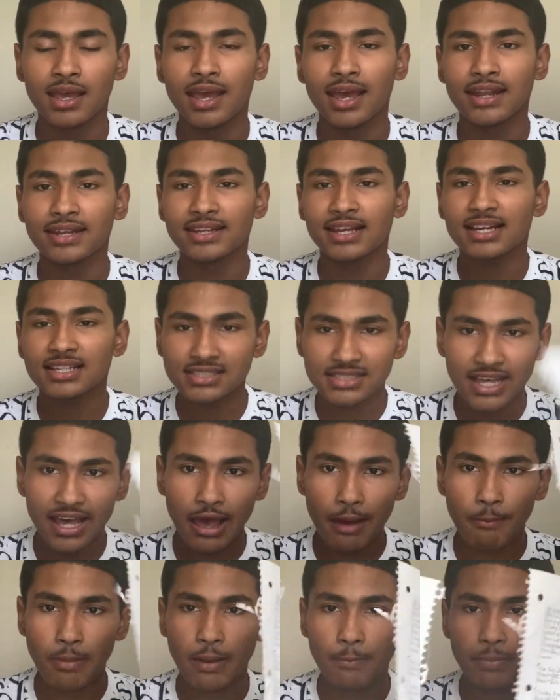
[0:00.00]
And yes, I
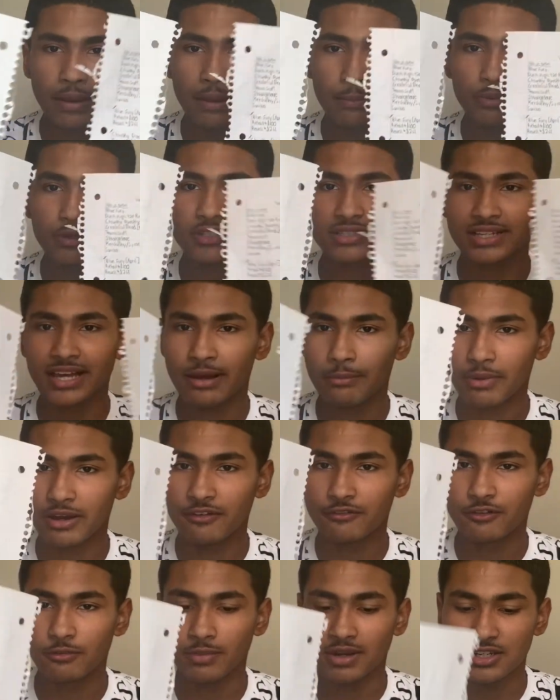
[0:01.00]
have my papers, I have my
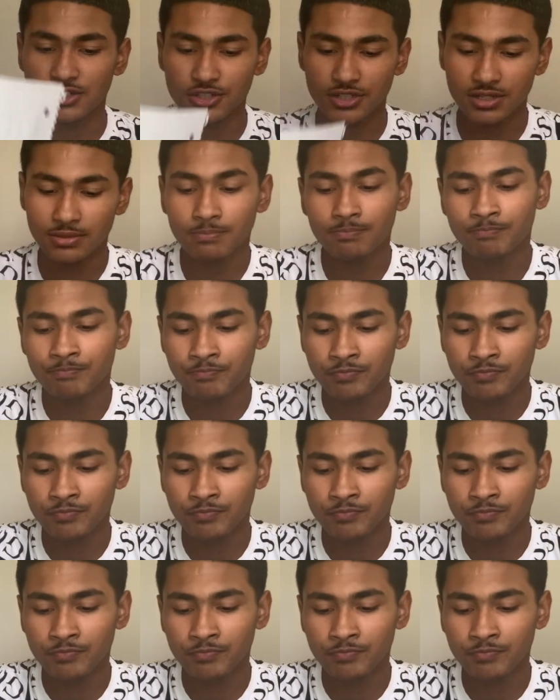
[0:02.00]
information,